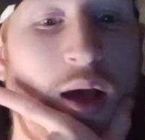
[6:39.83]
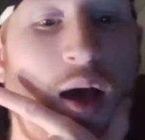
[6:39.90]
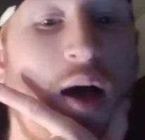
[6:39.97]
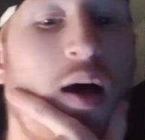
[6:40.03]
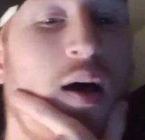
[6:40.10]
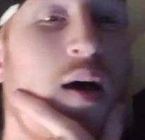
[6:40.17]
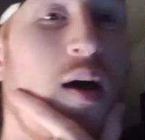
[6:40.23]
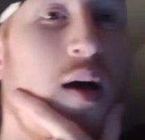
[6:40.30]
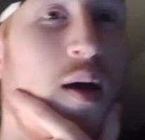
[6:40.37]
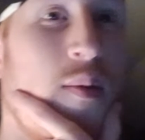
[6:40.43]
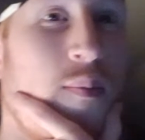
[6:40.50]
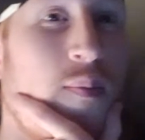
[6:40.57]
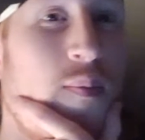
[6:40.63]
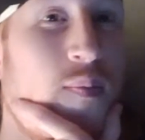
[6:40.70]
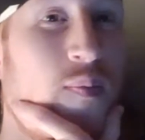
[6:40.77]

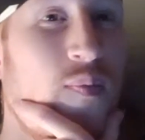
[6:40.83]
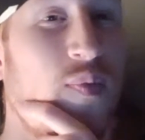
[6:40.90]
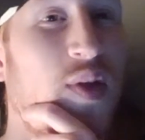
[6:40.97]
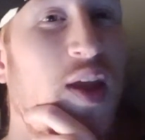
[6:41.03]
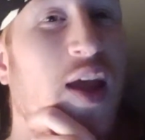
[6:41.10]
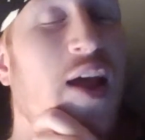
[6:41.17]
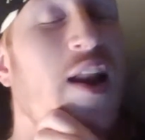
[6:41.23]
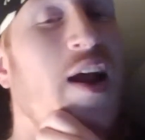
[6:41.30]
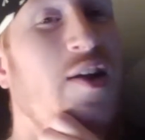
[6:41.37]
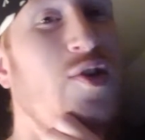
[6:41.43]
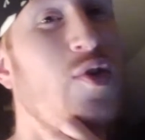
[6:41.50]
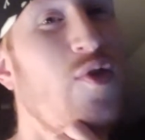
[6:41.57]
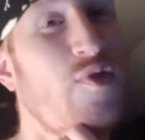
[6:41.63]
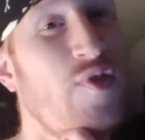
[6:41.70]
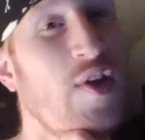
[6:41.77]
And I
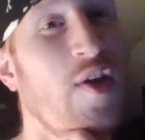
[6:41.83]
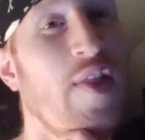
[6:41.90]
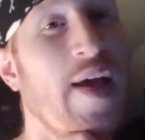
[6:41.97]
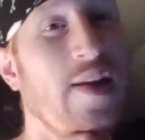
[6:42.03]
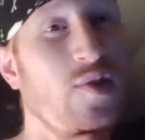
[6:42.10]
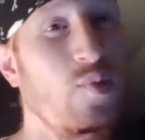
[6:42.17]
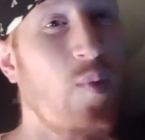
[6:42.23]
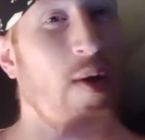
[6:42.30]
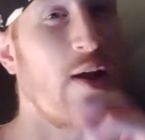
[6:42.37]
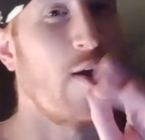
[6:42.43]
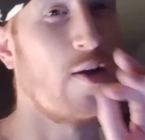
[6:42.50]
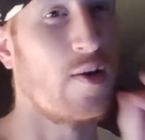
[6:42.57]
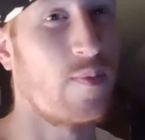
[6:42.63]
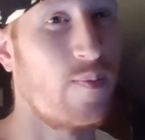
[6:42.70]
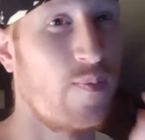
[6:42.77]
do feel that's
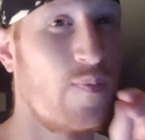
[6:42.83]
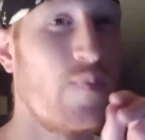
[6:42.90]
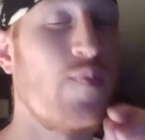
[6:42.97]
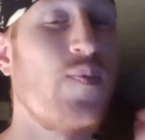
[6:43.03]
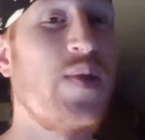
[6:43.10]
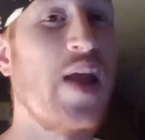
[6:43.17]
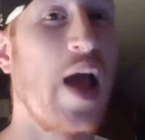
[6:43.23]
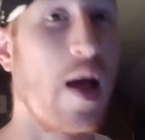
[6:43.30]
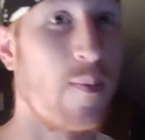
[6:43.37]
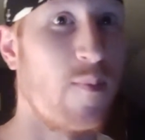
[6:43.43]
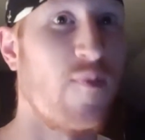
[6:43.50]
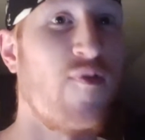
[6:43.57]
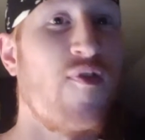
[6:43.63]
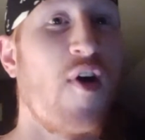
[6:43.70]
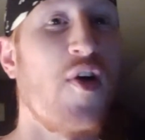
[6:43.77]
where the
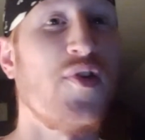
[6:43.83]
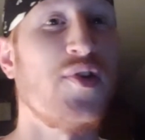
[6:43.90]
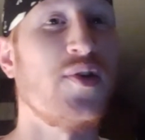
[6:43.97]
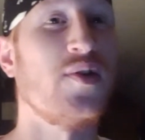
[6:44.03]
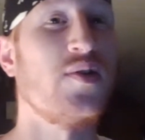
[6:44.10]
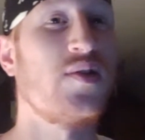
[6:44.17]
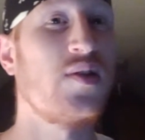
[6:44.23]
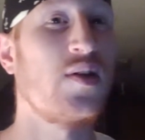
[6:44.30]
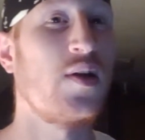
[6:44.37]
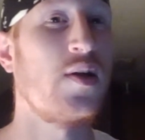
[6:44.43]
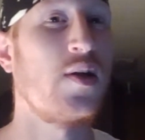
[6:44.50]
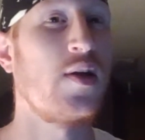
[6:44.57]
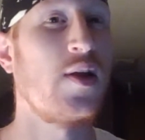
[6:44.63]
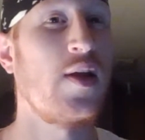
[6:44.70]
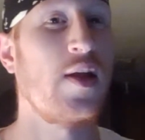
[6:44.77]
album falters.
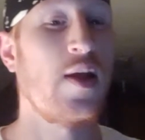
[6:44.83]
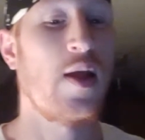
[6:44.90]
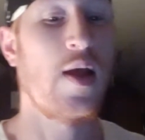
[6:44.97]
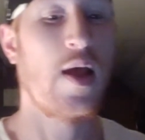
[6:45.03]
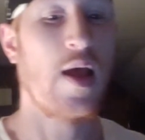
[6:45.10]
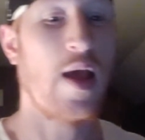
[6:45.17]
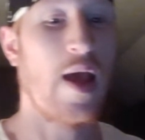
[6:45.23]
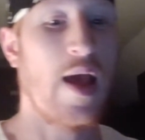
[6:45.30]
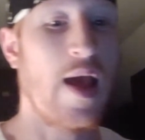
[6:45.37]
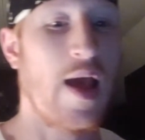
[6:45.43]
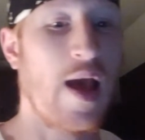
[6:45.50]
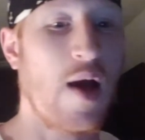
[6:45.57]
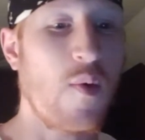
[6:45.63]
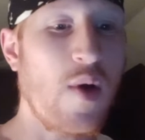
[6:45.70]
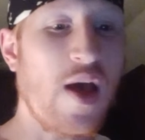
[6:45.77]

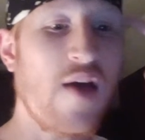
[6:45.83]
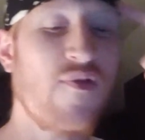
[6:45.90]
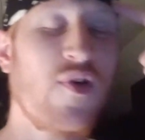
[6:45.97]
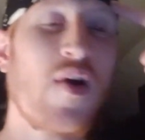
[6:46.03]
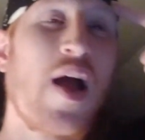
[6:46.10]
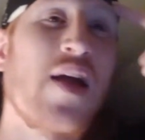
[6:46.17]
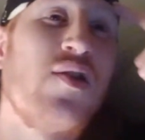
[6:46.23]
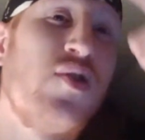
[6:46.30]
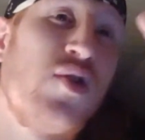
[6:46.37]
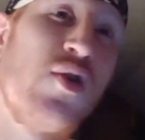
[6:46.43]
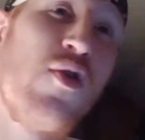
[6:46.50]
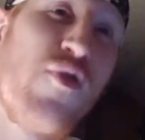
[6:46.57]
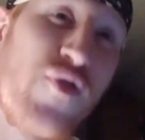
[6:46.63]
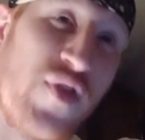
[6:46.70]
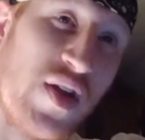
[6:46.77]
However, I
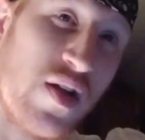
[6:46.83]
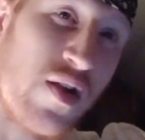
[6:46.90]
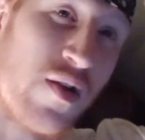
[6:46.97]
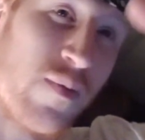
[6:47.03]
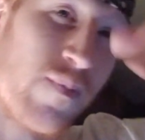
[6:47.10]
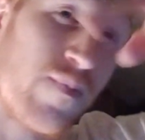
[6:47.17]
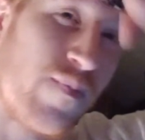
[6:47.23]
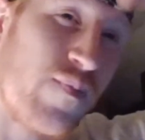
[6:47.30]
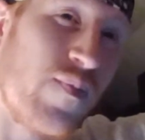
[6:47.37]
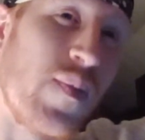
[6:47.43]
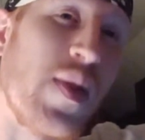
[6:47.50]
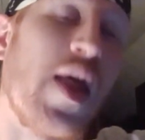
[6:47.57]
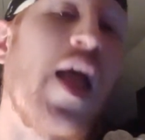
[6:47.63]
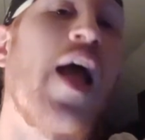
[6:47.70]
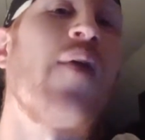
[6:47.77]
do feel
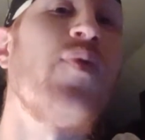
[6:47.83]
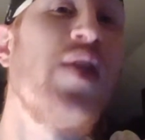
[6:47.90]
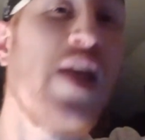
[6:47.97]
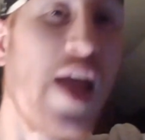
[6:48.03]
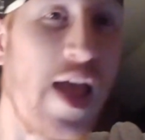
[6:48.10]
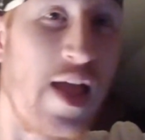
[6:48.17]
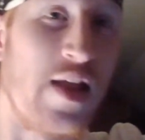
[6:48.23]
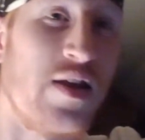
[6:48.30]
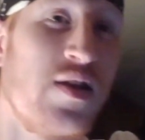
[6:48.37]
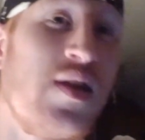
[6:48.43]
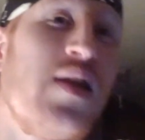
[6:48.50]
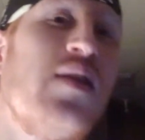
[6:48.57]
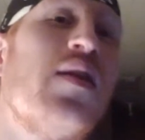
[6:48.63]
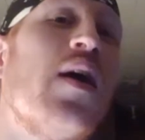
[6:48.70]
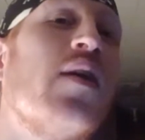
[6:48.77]
at the end
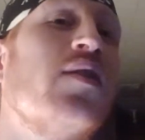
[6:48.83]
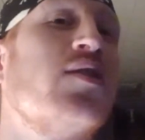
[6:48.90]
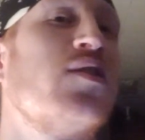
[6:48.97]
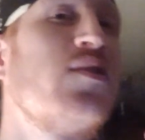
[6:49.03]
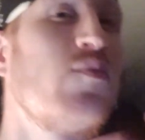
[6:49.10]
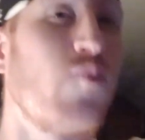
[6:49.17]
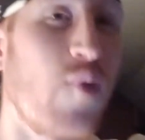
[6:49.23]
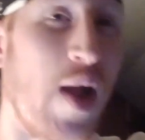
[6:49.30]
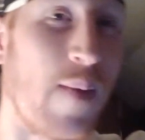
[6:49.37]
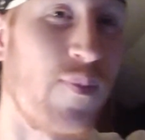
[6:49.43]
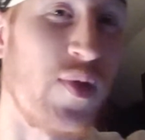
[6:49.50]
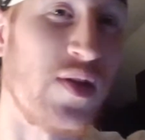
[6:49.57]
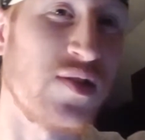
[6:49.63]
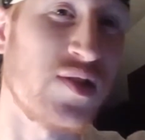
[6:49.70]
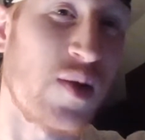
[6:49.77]
he does wrap
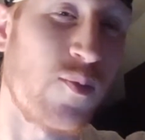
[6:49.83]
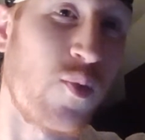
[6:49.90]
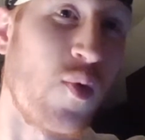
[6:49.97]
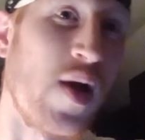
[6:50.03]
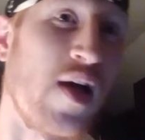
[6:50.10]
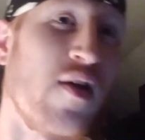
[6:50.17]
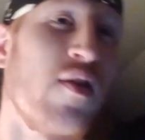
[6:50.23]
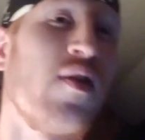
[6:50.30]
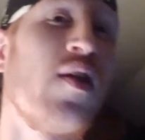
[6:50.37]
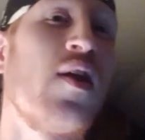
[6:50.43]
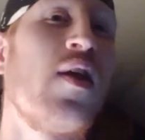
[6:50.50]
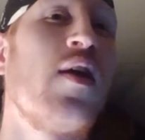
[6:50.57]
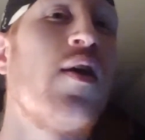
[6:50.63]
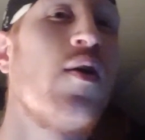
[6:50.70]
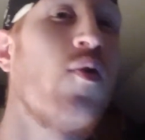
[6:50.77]
things up well,
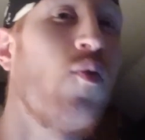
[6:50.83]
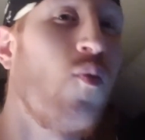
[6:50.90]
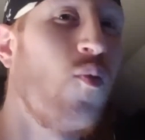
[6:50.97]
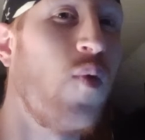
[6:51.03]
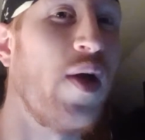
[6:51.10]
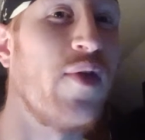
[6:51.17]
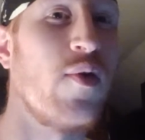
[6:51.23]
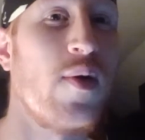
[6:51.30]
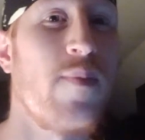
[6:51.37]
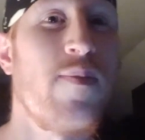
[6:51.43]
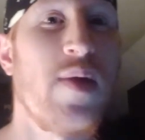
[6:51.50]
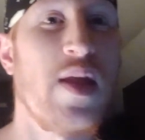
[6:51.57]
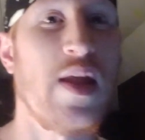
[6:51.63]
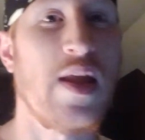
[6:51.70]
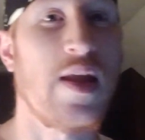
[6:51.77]
whether it
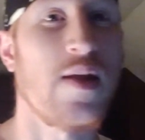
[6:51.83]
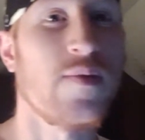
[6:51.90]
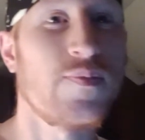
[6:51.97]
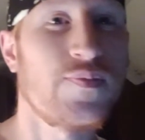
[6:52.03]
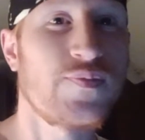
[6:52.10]
be,